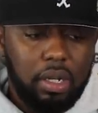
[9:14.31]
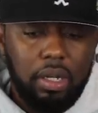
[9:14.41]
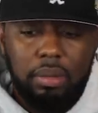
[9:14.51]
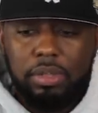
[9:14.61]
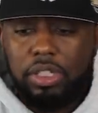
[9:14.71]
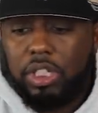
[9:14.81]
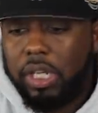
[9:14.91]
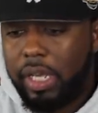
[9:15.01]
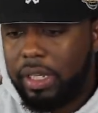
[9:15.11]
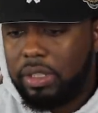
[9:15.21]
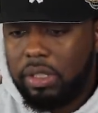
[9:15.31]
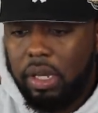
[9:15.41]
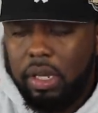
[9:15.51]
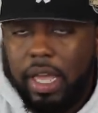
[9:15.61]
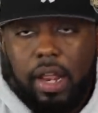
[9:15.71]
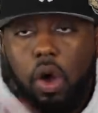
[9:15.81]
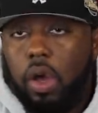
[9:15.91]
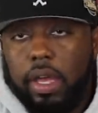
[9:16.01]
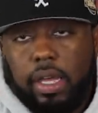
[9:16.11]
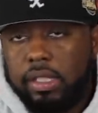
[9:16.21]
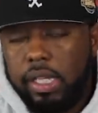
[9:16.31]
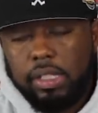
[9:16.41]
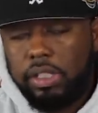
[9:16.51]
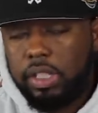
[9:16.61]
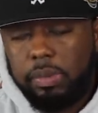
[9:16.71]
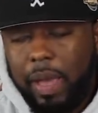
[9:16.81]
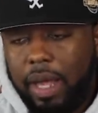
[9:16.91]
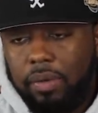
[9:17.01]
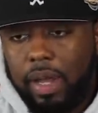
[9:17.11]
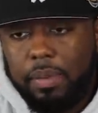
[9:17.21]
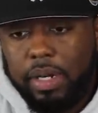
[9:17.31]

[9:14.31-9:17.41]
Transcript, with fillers: comes chicks it all it's it's just battle rap.